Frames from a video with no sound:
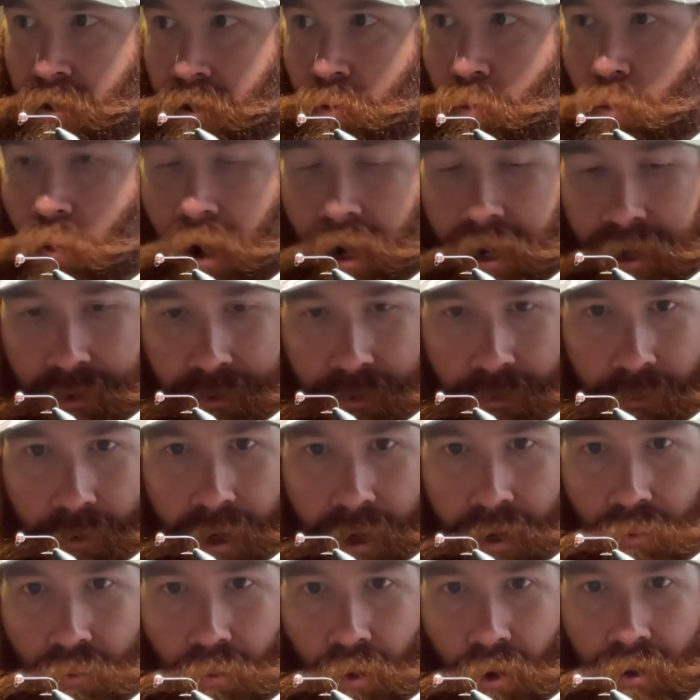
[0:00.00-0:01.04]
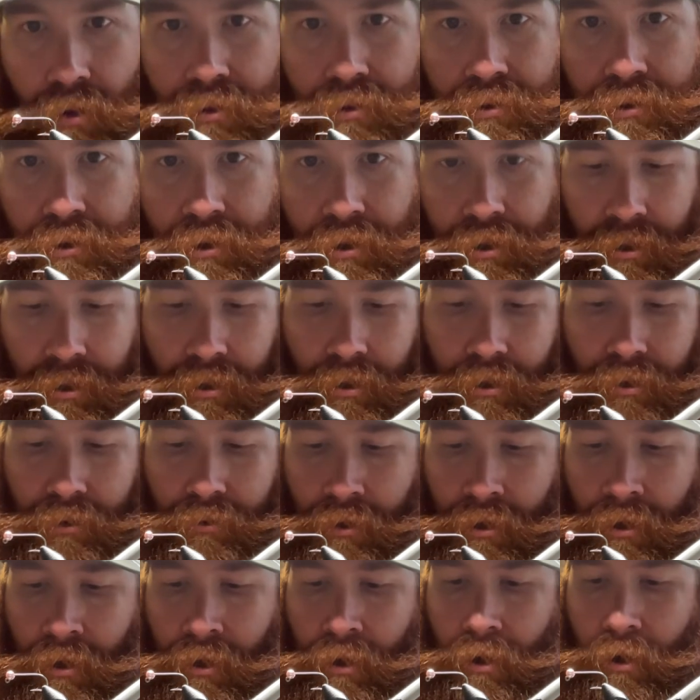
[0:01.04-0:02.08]
White thread works good.
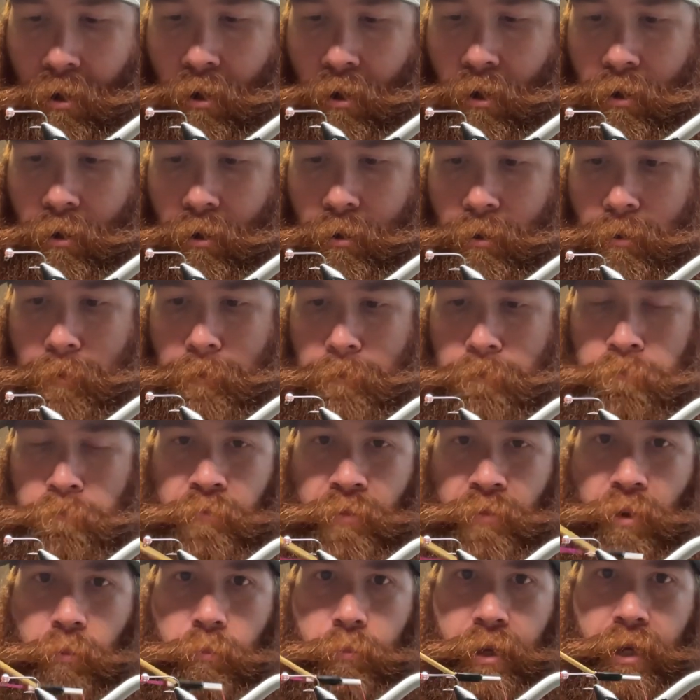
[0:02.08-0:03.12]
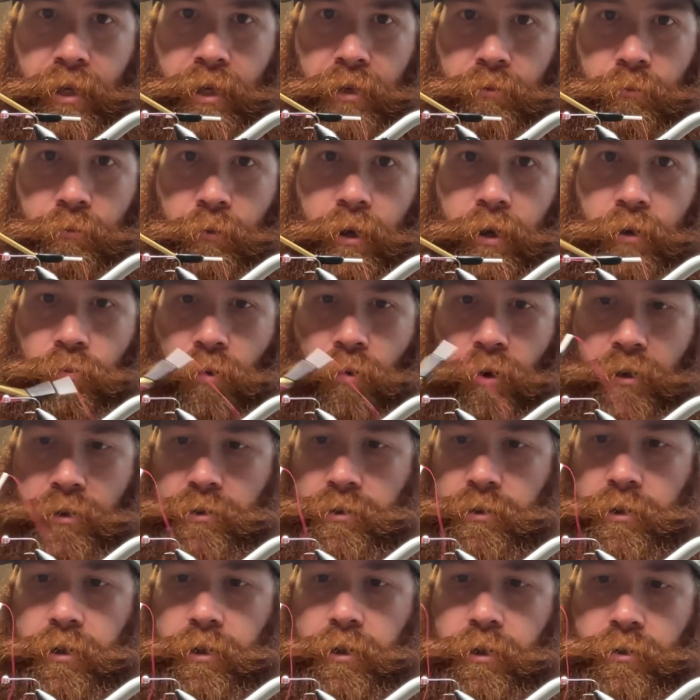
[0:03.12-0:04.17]
The pink thread works
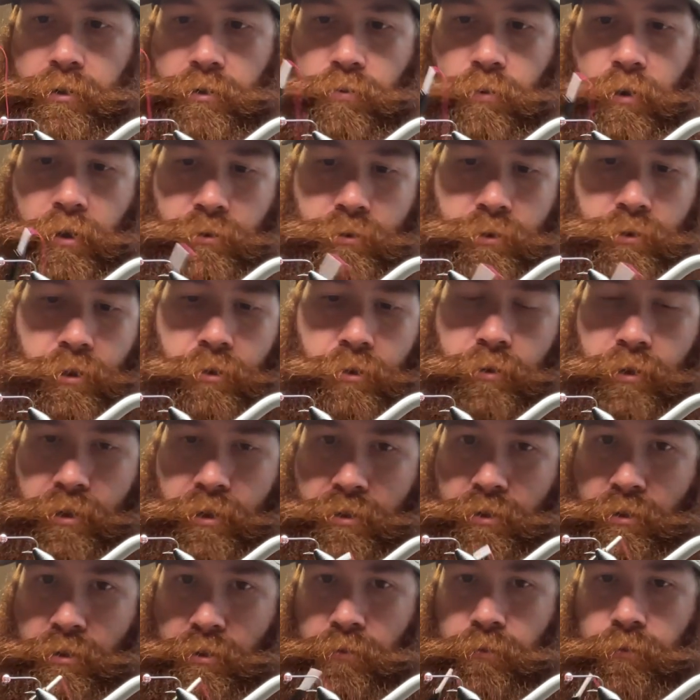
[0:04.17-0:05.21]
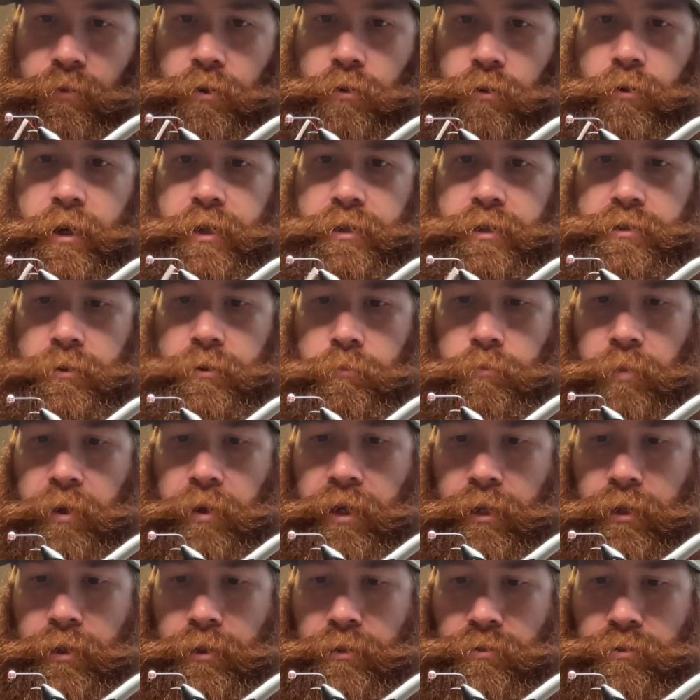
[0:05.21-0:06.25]
good as well too. This is fluorescent
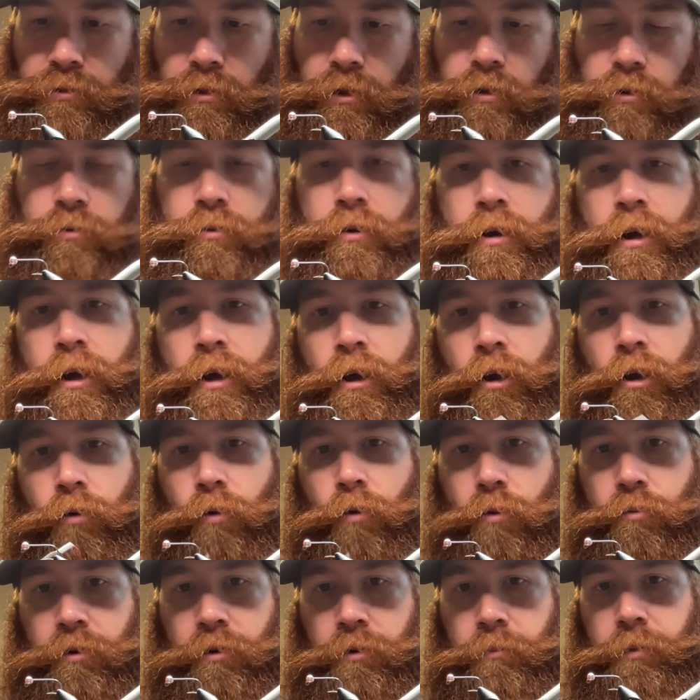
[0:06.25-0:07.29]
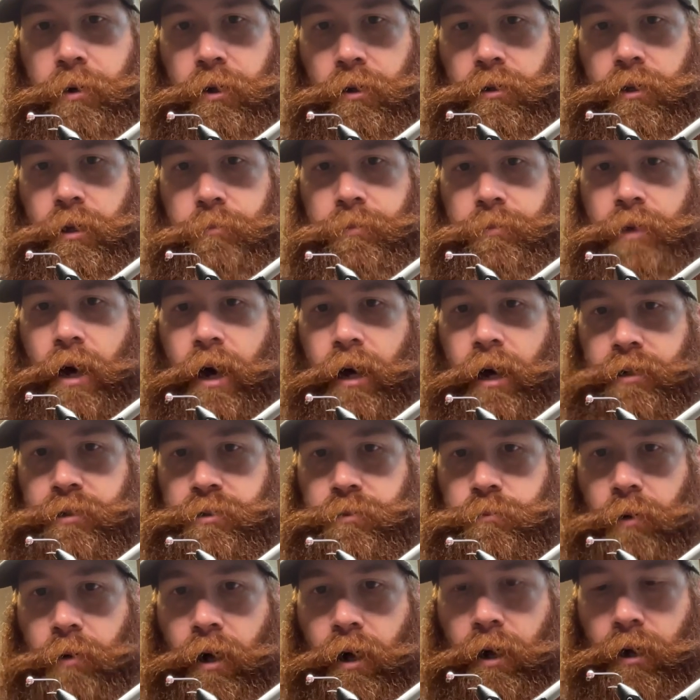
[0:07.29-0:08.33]
pink, so when we build up the hot
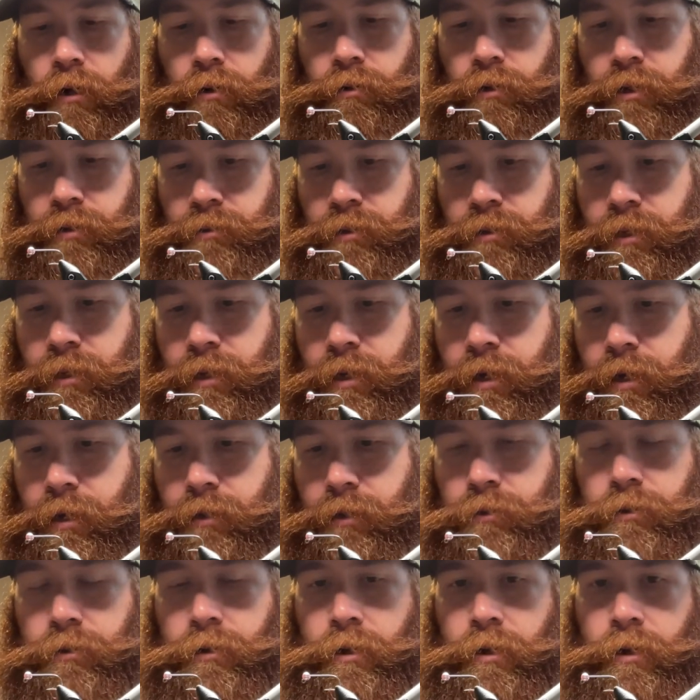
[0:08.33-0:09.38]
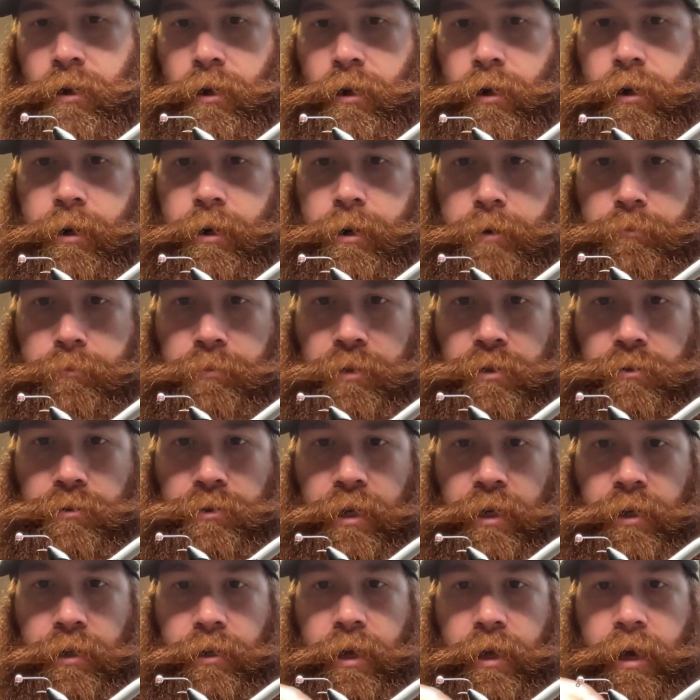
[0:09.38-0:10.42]
spot at the end, you
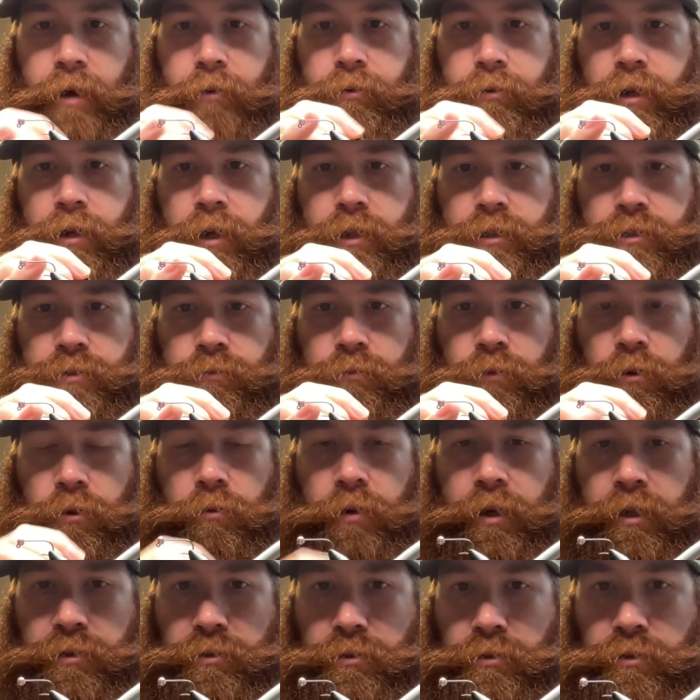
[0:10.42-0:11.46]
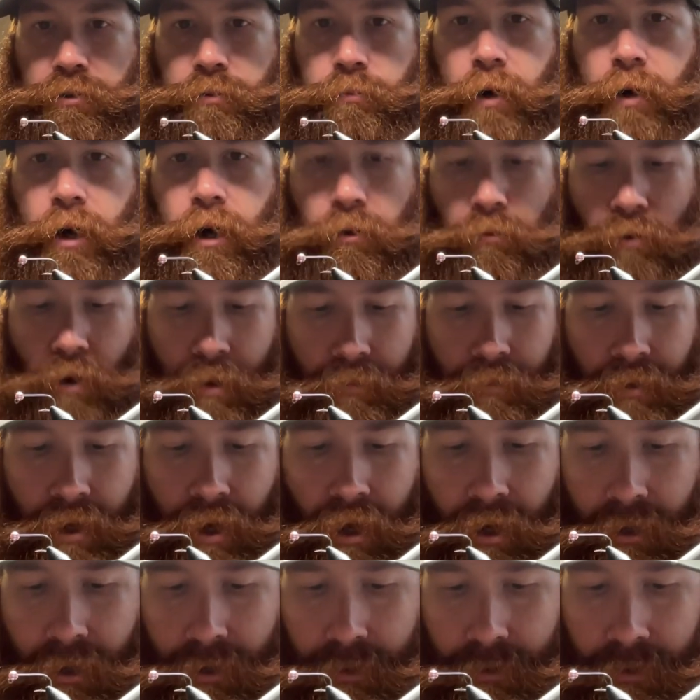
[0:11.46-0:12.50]
tend to have a nice fluorescent spot right
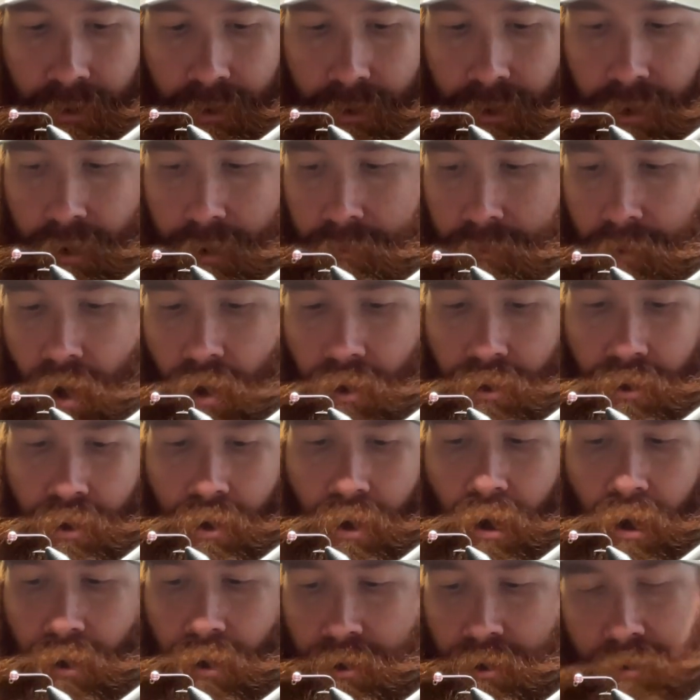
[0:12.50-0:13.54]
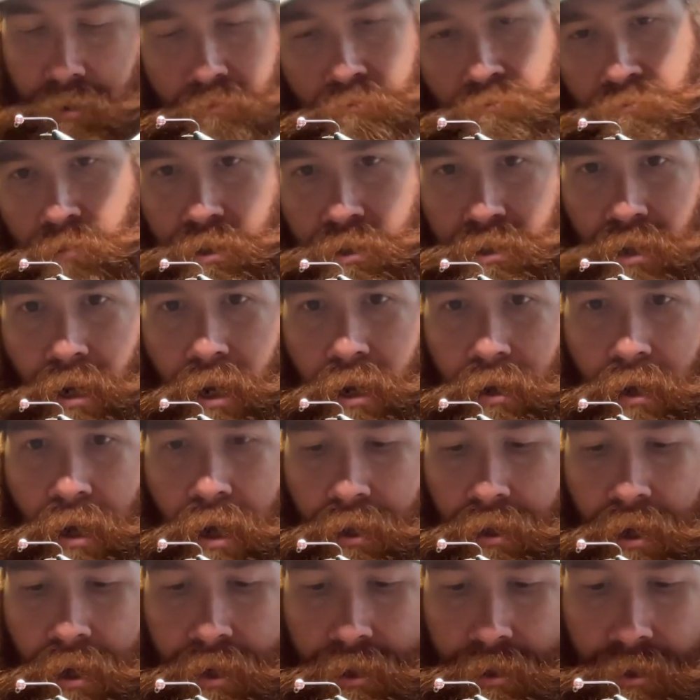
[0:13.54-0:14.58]
behind on the collar, which I
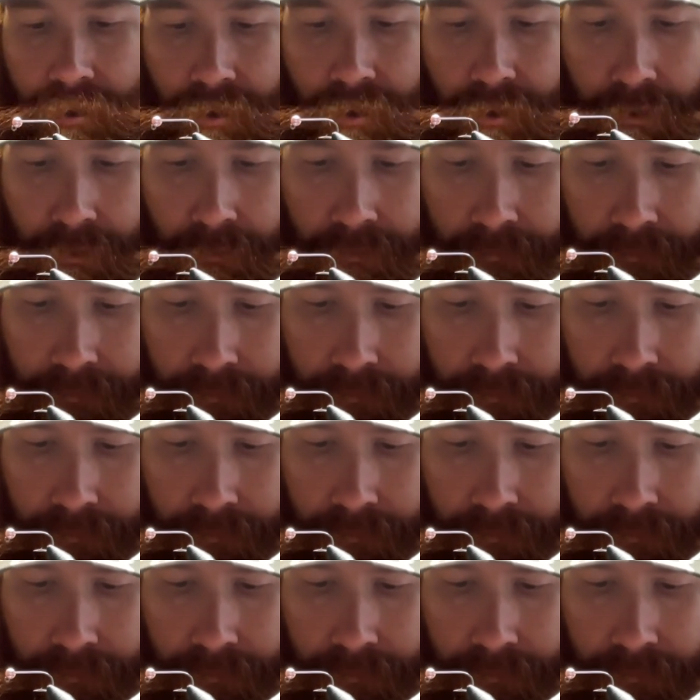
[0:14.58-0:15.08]
like to do.